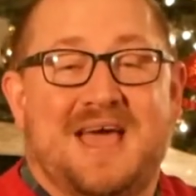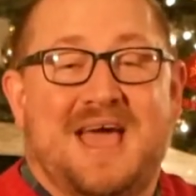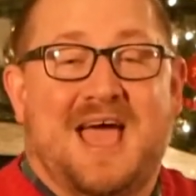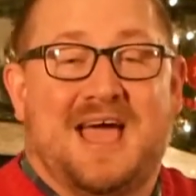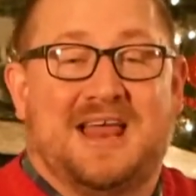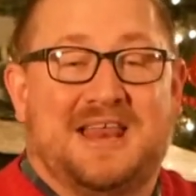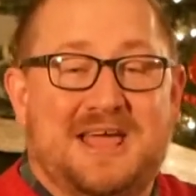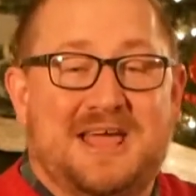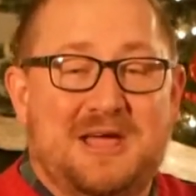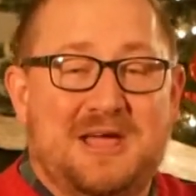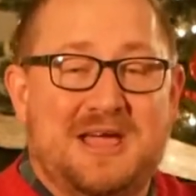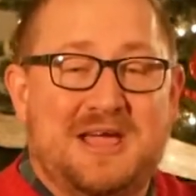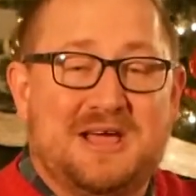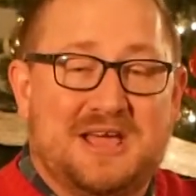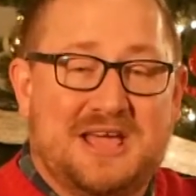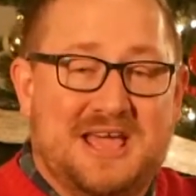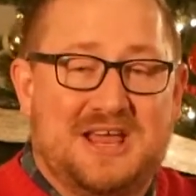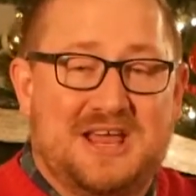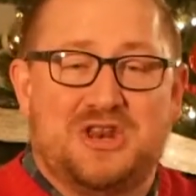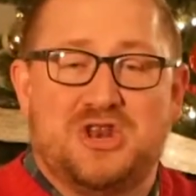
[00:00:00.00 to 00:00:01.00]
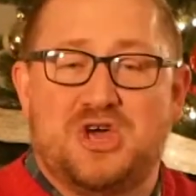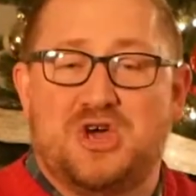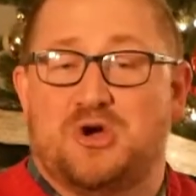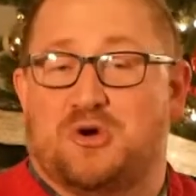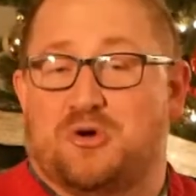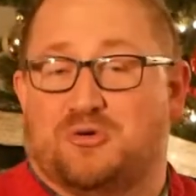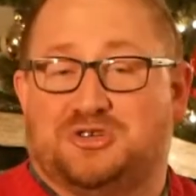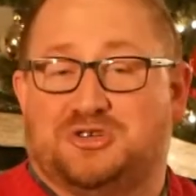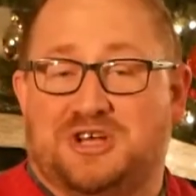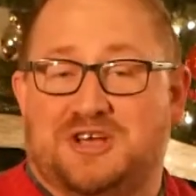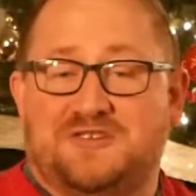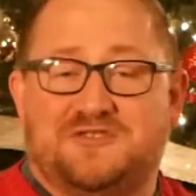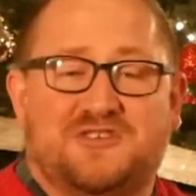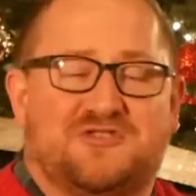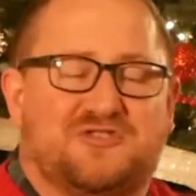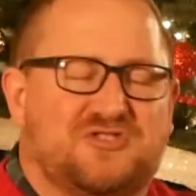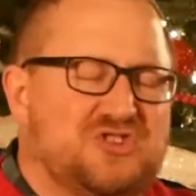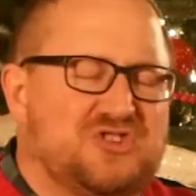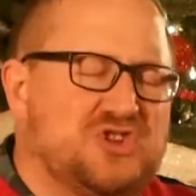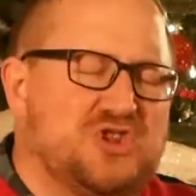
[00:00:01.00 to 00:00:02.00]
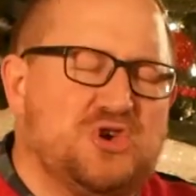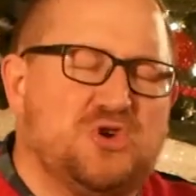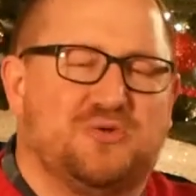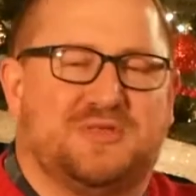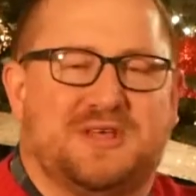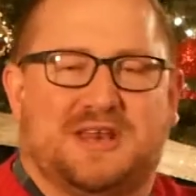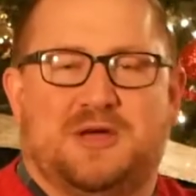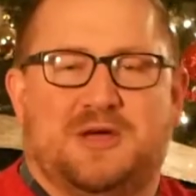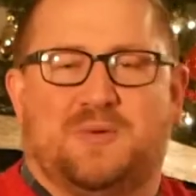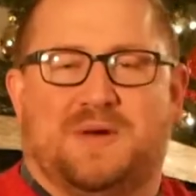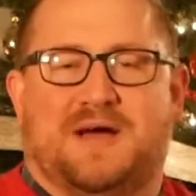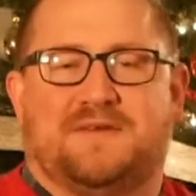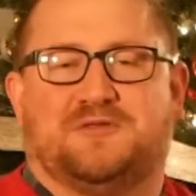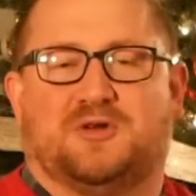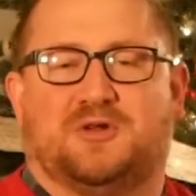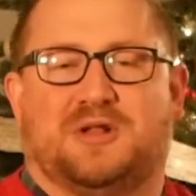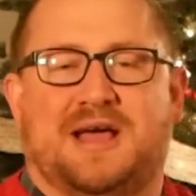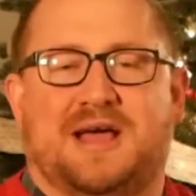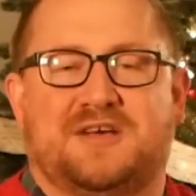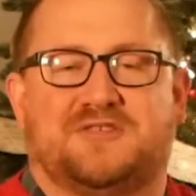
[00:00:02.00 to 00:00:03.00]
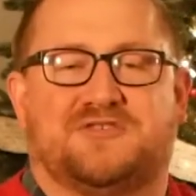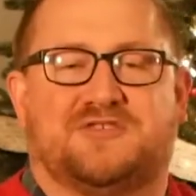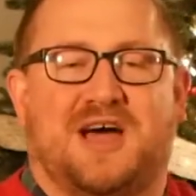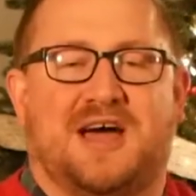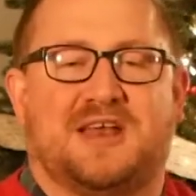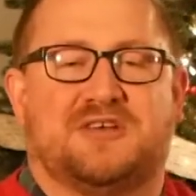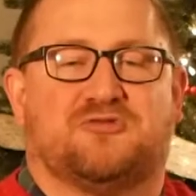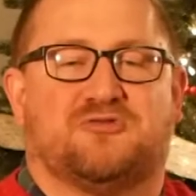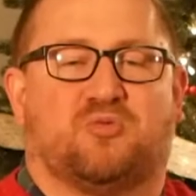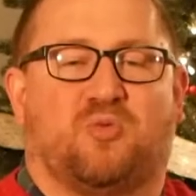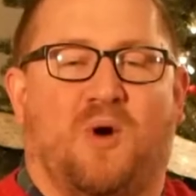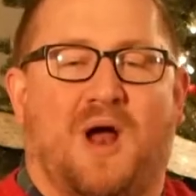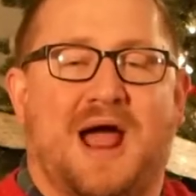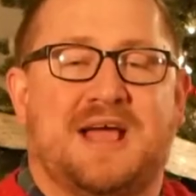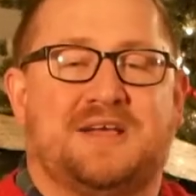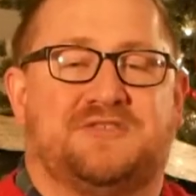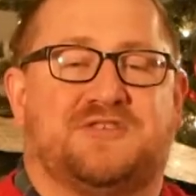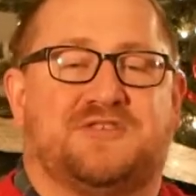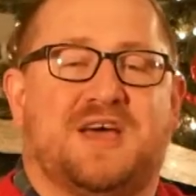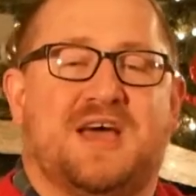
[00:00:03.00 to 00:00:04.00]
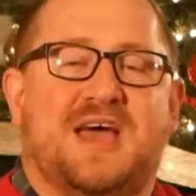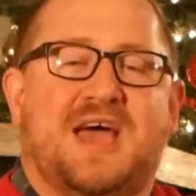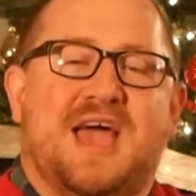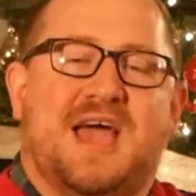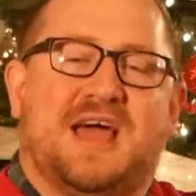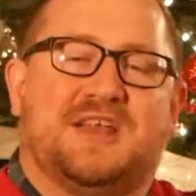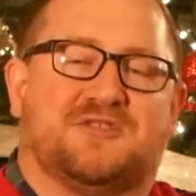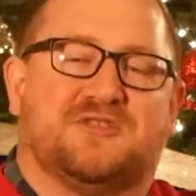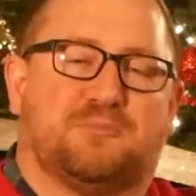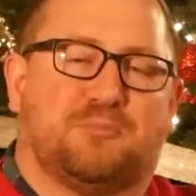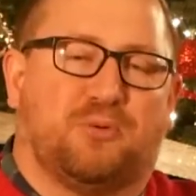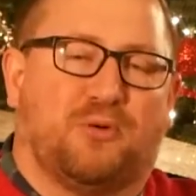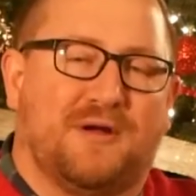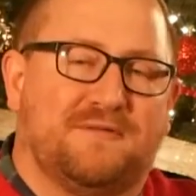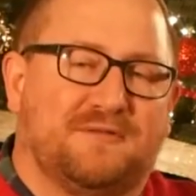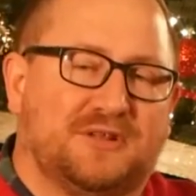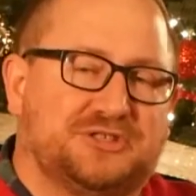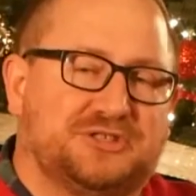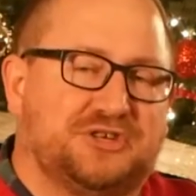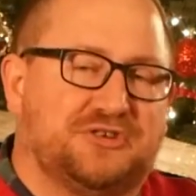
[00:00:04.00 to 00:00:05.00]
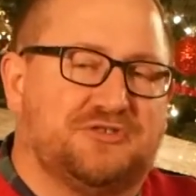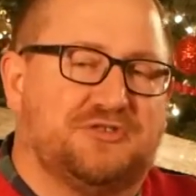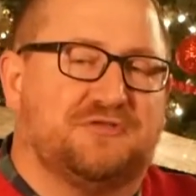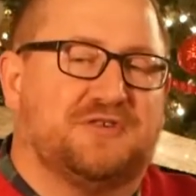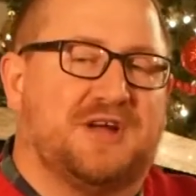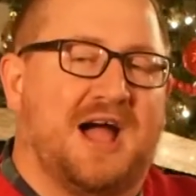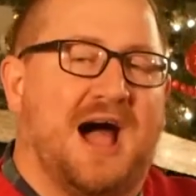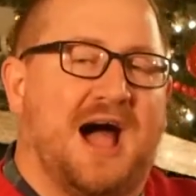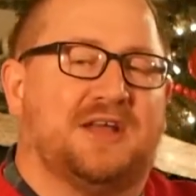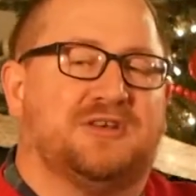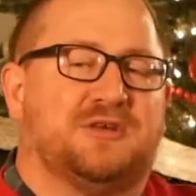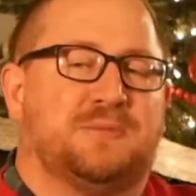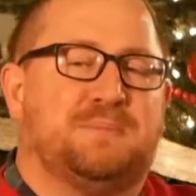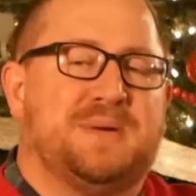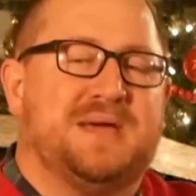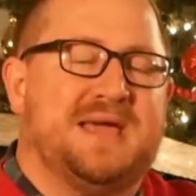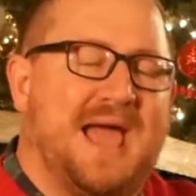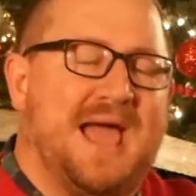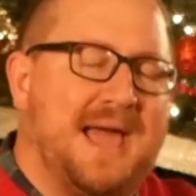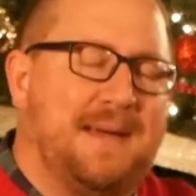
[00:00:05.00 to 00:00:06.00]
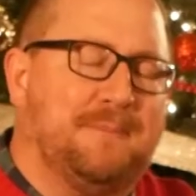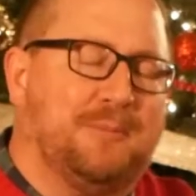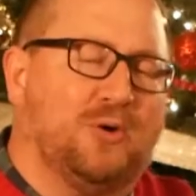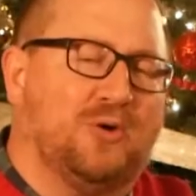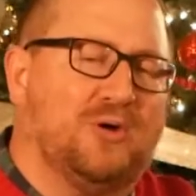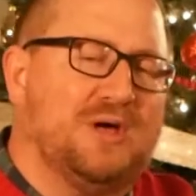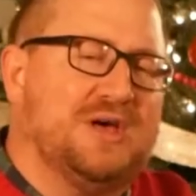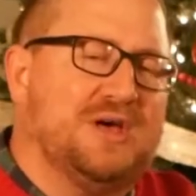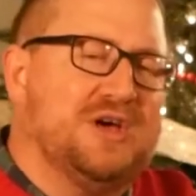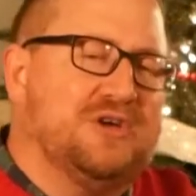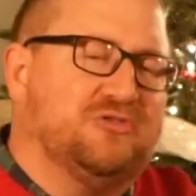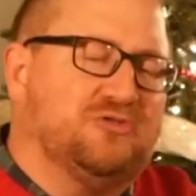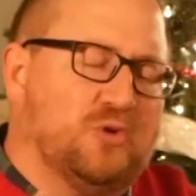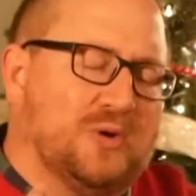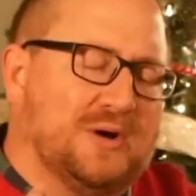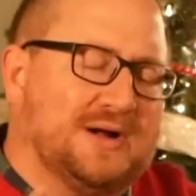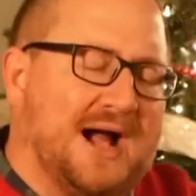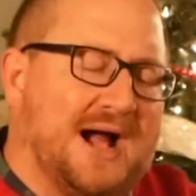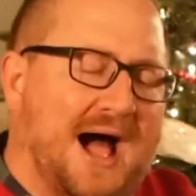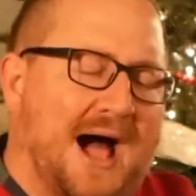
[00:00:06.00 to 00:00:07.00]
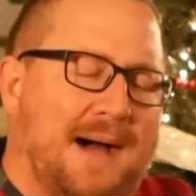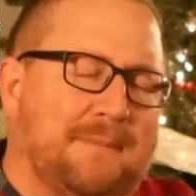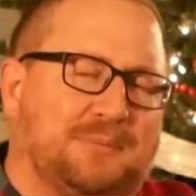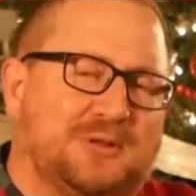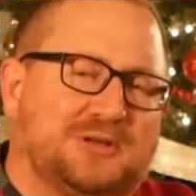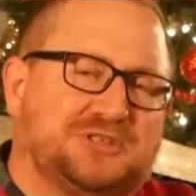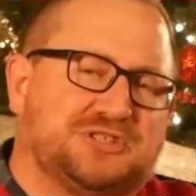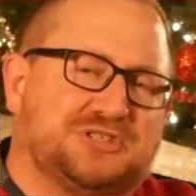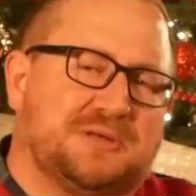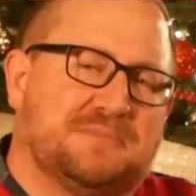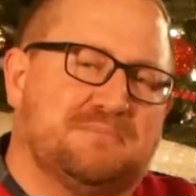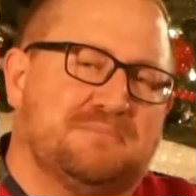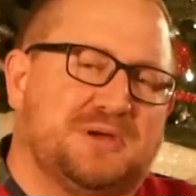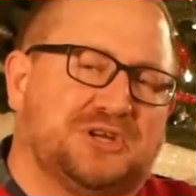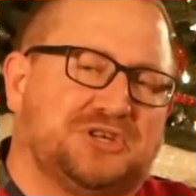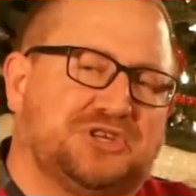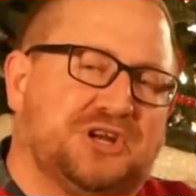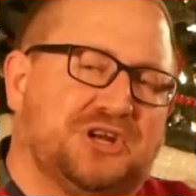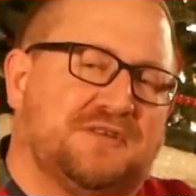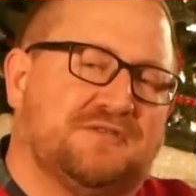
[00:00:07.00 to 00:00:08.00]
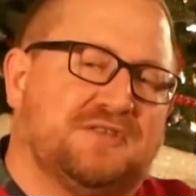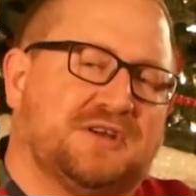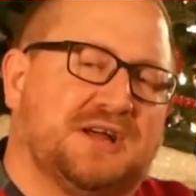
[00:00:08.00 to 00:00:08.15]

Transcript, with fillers: And he, he knew, Jesus knew that he would have to lay aside his rights and his privileges of God to be able to accomplish the mission of the